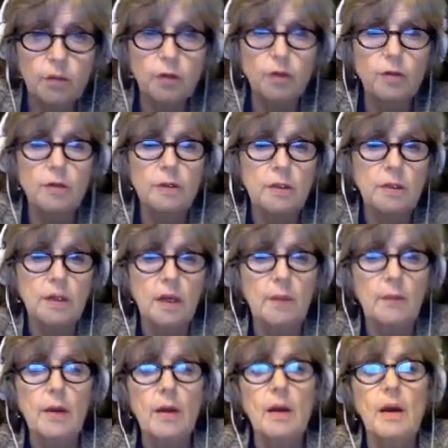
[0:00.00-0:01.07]
so good this
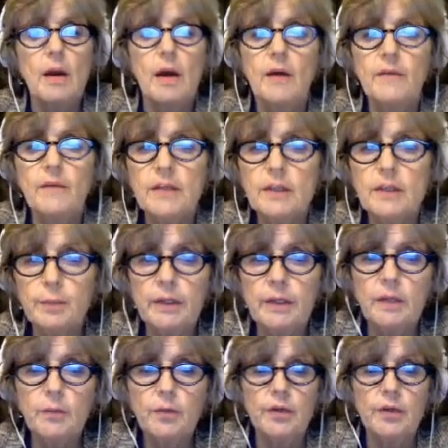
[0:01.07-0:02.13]
time, of the
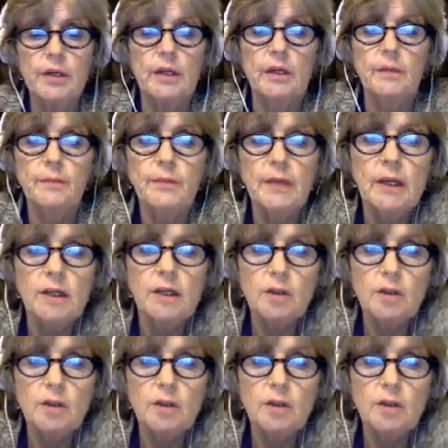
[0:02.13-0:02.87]
spleen meridian.